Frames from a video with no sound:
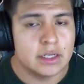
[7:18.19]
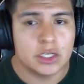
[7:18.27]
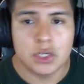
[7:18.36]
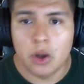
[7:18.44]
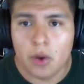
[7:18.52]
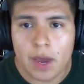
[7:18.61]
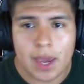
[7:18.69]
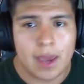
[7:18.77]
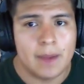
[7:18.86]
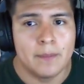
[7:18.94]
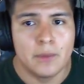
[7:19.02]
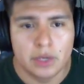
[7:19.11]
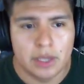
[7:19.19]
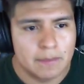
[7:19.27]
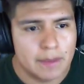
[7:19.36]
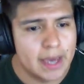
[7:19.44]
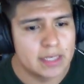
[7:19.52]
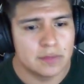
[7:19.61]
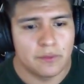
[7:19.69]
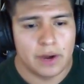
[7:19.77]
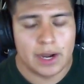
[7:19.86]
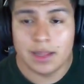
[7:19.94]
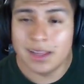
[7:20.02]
Shohei, Mookie Betts, Freddie.